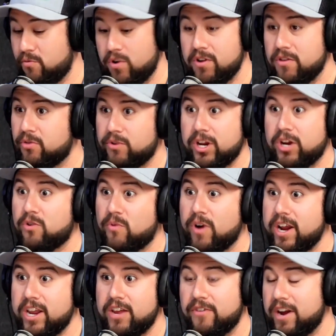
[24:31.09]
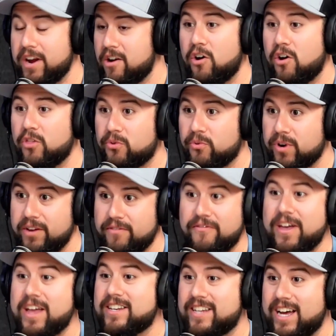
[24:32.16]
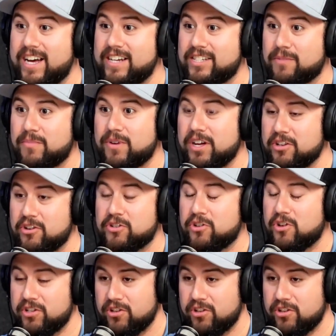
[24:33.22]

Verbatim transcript: One of the three, great. If you're getting all three, fantastic. But yeah.